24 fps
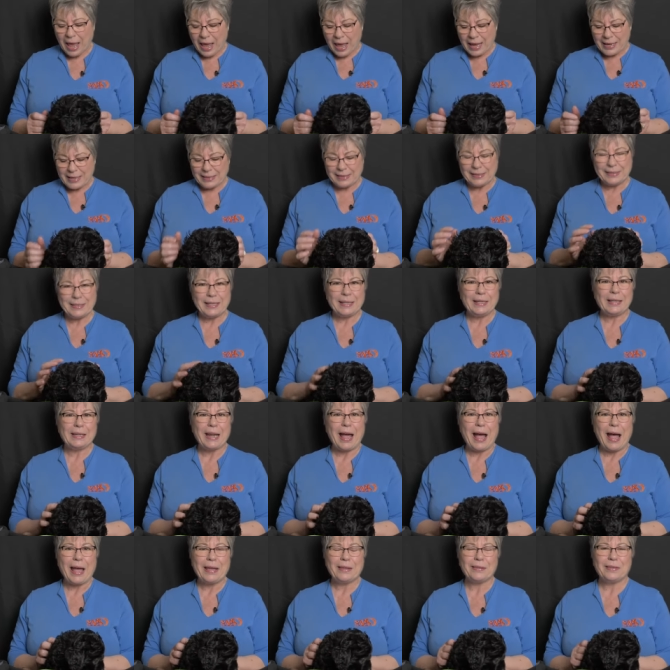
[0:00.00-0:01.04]
Indeed,
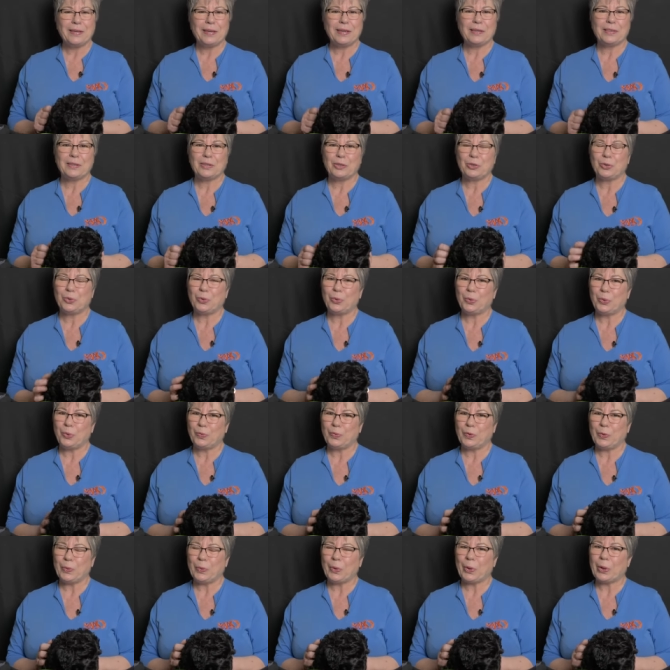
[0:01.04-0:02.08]
I think the two
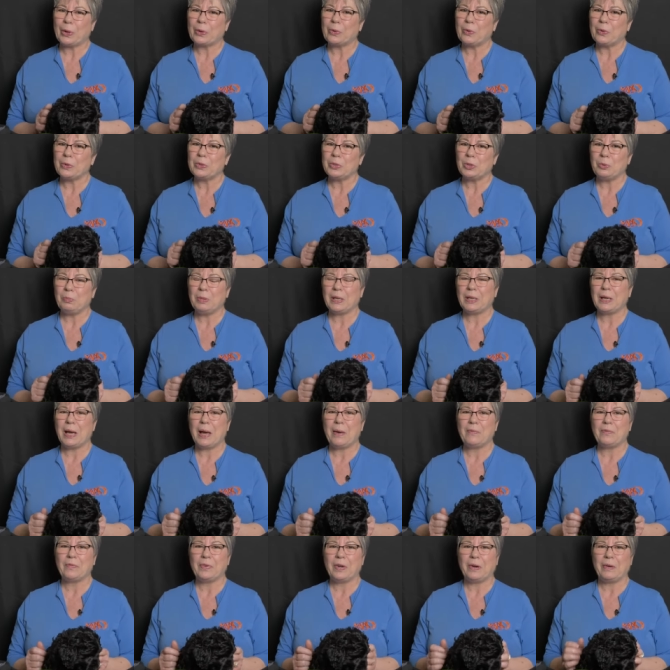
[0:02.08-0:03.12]
of you are going to
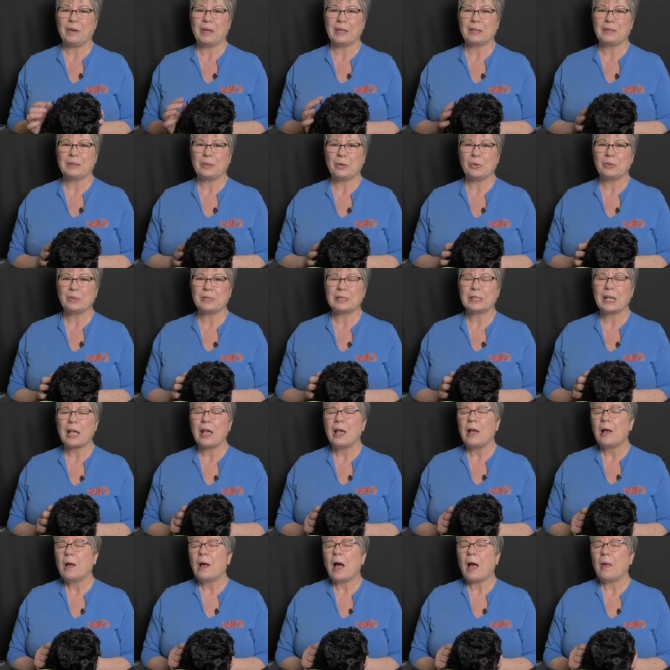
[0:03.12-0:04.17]
become very close.
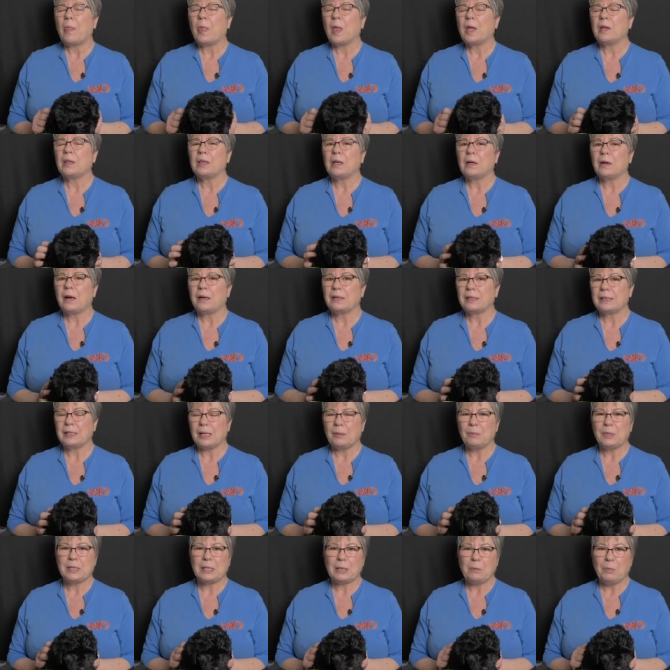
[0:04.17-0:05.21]
I think there are
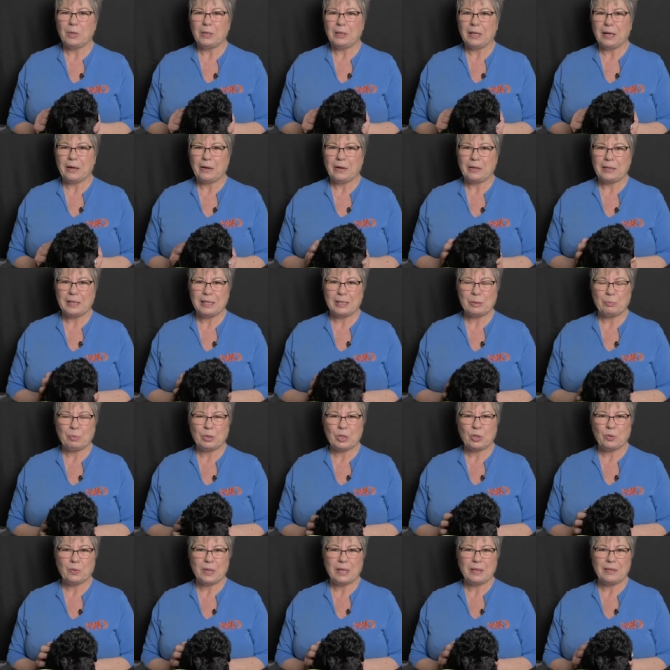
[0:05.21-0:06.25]
some similarities
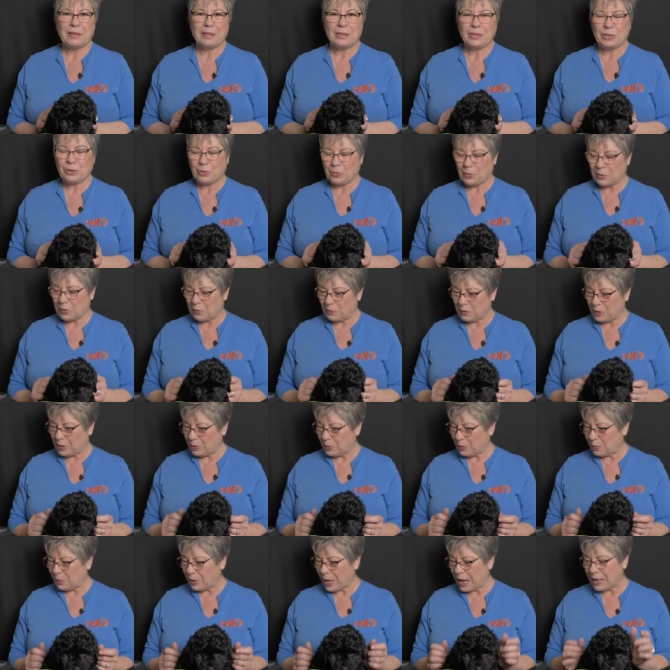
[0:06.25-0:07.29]
between the two of
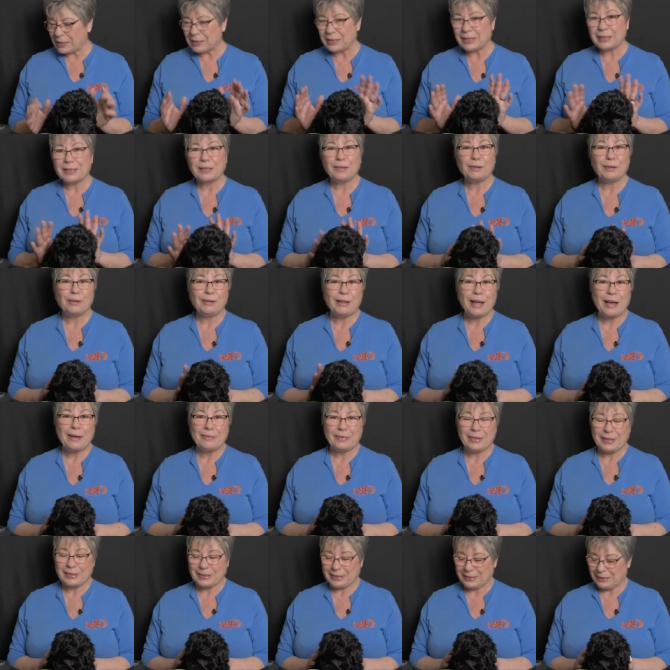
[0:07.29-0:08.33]
you. I just
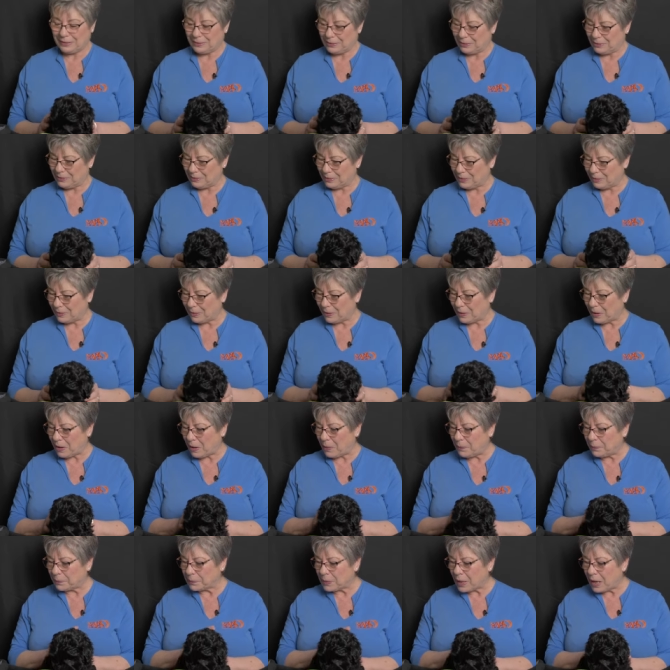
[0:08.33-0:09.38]
love this little
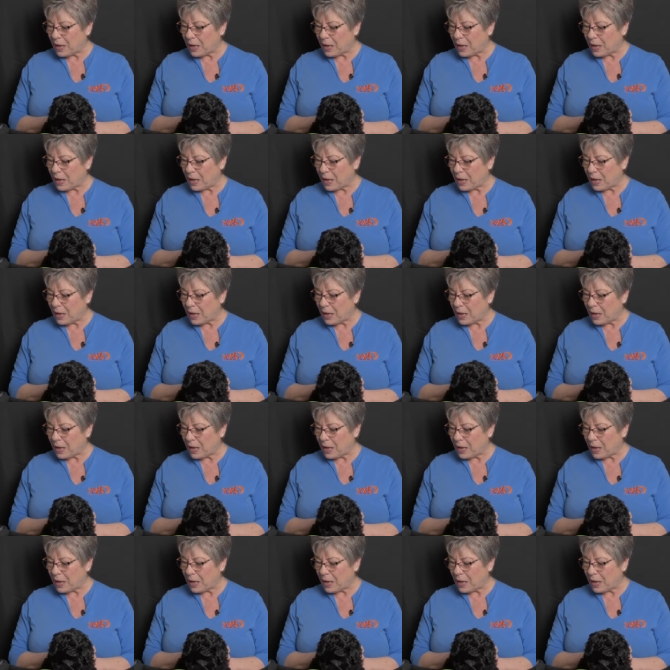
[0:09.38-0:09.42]
girl.